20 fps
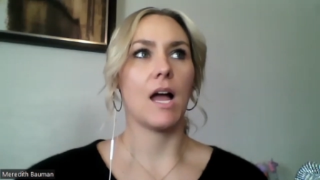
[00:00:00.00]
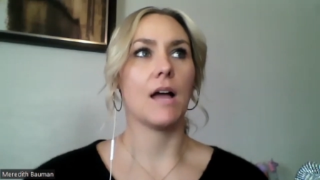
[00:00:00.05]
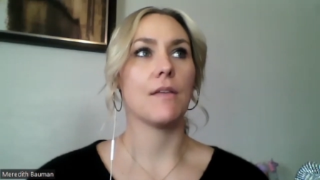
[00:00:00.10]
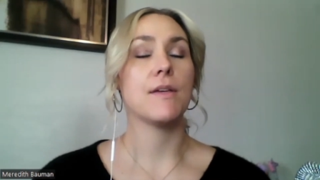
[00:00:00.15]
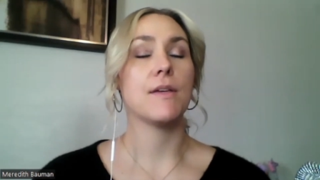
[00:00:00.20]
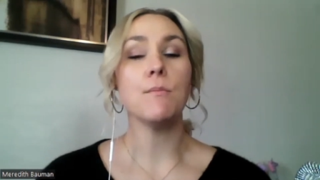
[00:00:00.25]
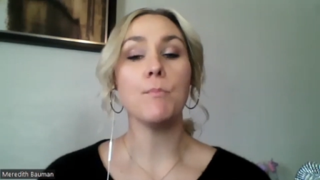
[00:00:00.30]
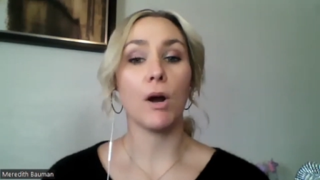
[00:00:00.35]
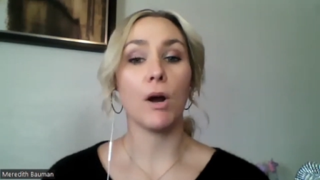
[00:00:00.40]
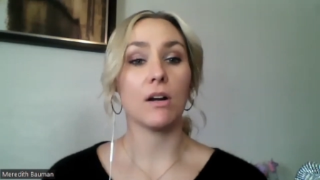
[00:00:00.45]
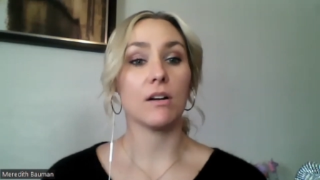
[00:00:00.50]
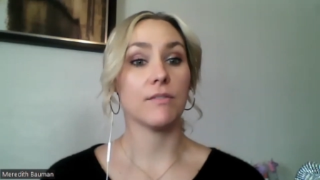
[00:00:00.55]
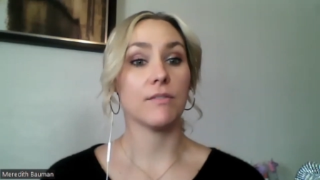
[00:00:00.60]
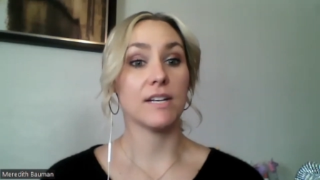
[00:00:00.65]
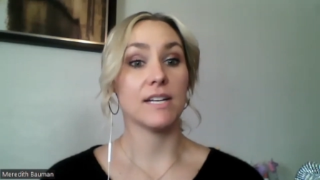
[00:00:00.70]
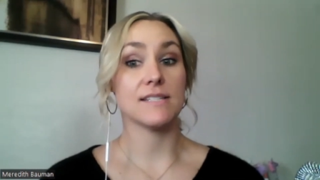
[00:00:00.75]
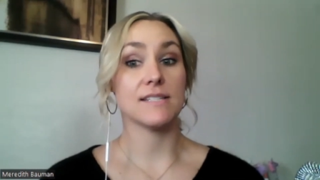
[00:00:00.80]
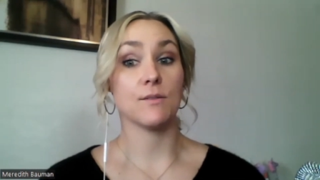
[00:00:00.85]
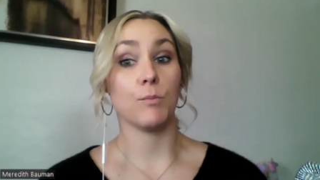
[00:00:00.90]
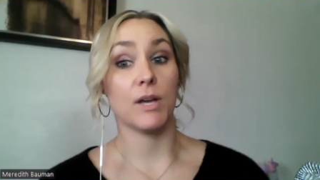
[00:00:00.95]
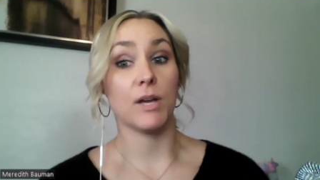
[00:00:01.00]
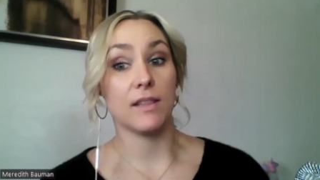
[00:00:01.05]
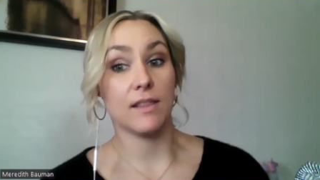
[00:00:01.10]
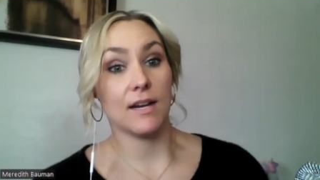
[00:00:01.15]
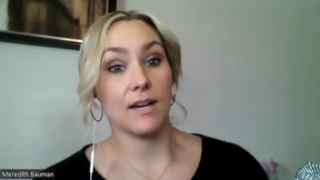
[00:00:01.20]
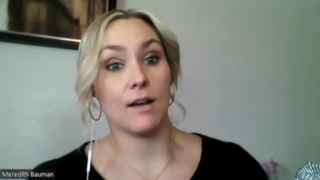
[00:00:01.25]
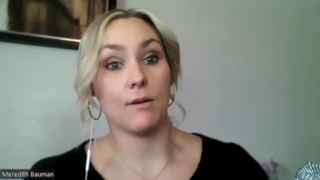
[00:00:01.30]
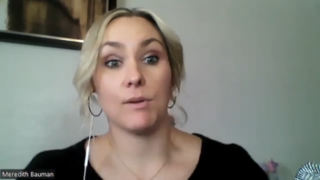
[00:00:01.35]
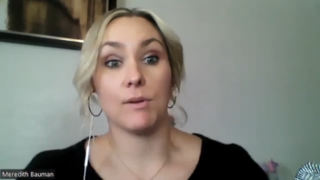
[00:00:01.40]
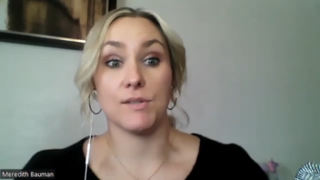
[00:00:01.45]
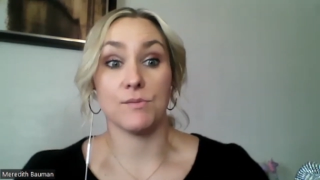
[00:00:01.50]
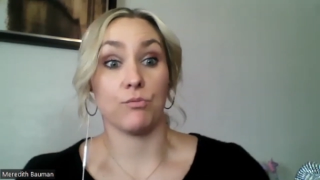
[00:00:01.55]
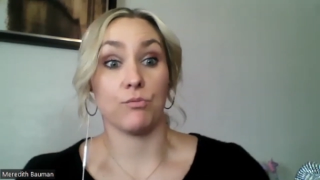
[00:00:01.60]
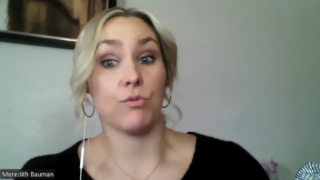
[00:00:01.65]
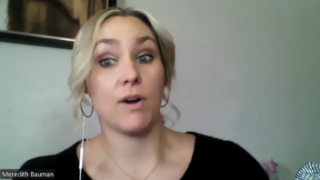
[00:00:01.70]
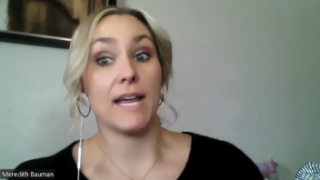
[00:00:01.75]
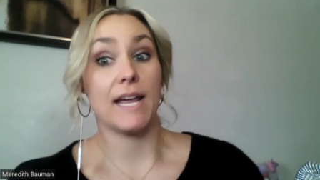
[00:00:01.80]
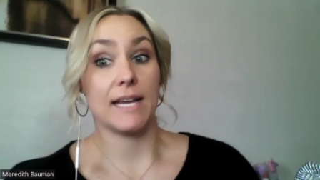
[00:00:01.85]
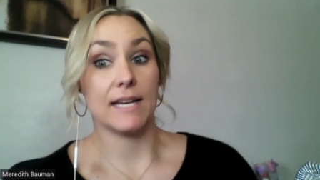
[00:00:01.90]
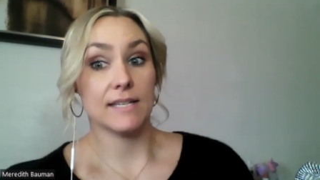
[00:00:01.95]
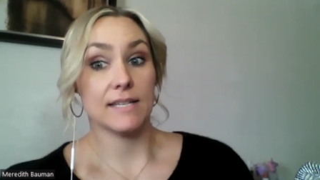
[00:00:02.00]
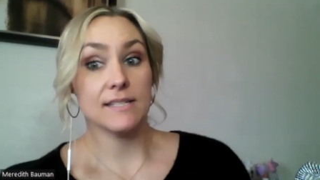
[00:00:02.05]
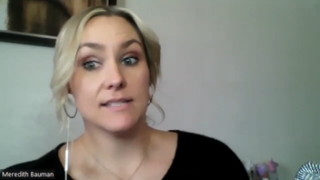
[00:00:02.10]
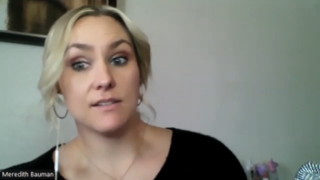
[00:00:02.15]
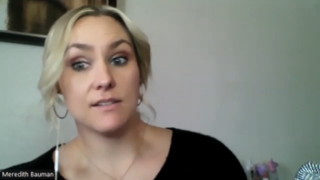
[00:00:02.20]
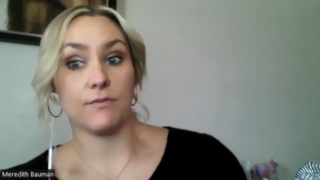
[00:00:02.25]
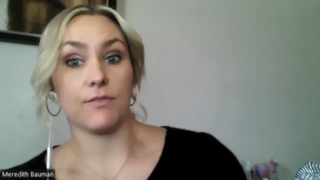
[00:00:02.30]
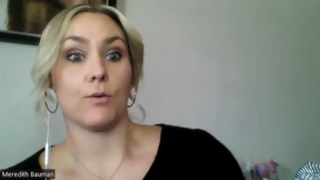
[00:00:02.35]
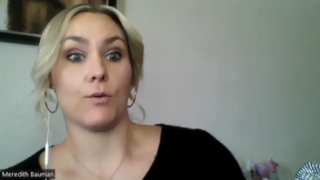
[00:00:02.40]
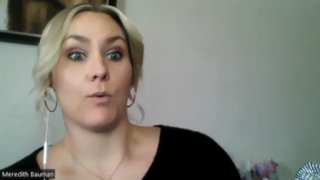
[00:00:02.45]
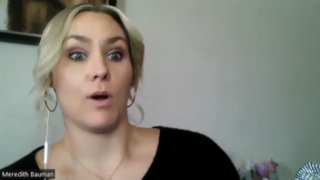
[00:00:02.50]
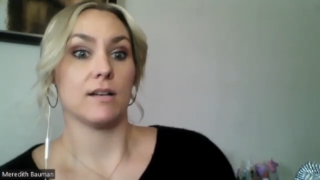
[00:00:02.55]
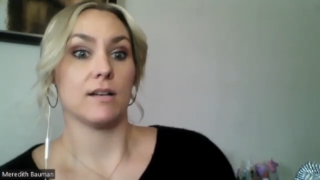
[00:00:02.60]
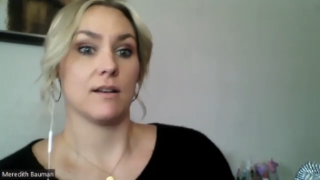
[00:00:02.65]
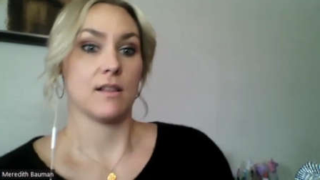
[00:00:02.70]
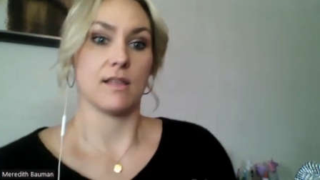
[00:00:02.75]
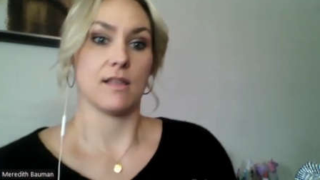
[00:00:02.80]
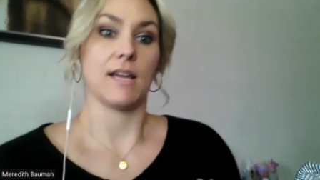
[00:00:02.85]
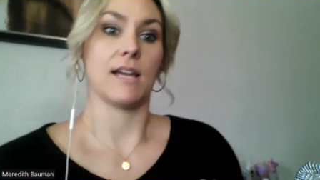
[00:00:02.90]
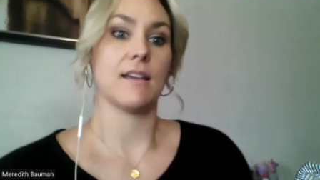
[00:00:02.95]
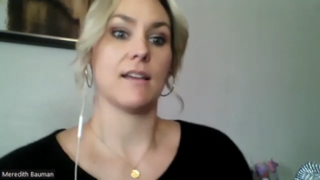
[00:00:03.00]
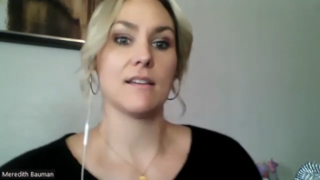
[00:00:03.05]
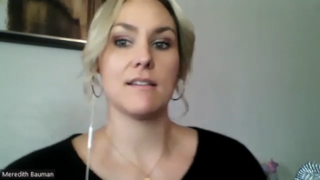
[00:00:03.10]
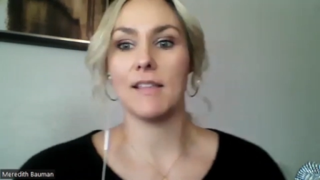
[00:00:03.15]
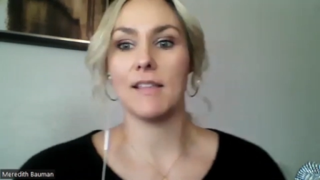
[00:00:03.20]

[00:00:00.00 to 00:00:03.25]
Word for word: I think part of it is the way that I was raised for one thing.